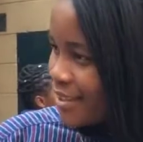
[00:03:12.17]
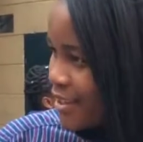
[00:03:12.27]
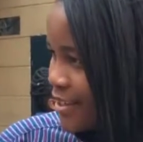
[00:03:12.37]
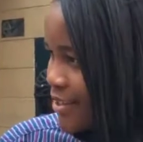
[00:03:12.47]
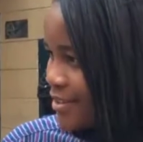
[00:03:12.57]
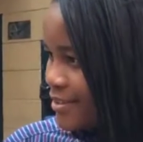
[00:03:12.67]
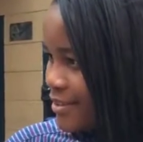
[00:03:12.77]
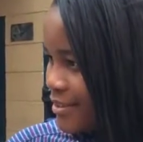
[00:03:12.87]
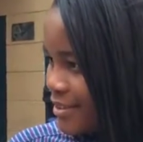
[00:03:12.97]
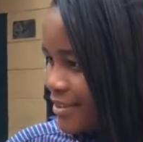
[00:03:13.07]

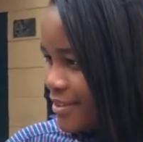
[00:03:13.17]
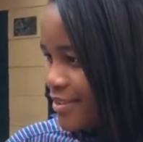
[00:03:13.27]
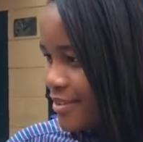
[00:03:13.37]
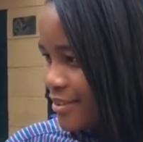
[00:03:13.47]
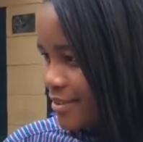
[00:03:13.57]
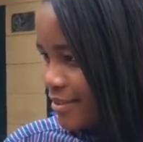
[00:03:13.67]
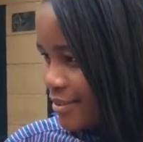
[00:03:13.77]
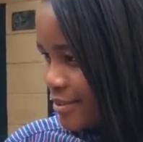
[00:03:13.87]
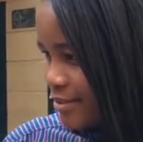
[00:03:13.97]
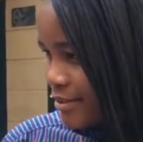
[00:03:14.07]

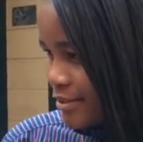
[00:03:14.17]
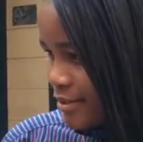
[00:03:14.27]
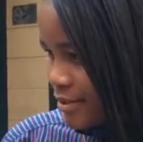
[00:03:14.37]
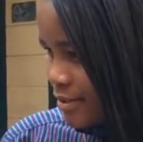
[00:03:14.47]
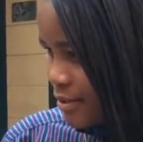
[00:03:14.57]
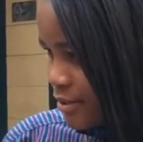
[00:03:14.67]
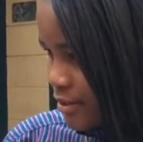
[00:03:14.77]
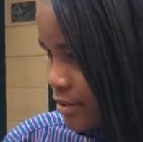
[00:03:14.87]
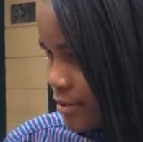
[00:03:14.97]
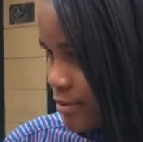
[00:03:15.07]

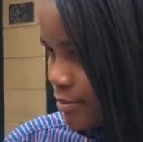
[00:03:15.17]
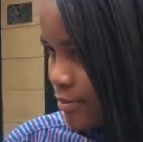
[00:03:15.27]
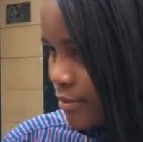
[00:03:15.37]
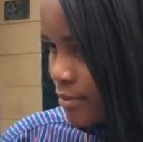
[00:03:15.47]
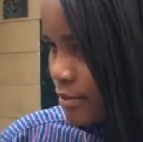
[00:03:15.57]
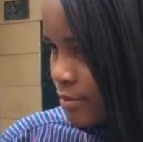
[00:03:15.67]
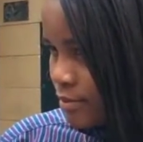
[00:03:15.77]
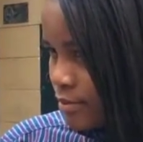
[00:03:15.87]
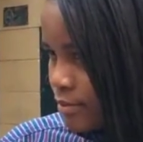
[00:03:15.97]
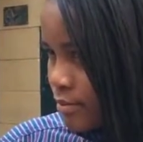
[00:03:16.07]

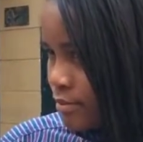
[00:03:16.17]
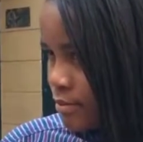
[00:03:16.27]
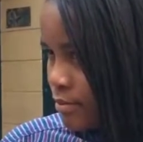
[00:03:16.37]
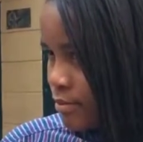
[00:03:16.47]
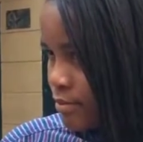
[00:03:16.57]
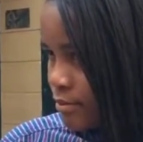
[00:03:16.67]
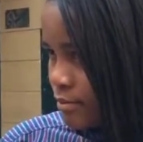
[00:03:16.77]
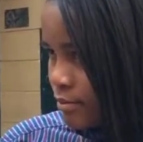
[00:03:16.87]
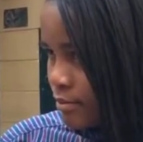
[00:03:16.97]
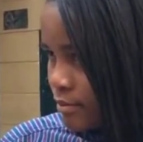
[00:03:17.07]
(not speaking)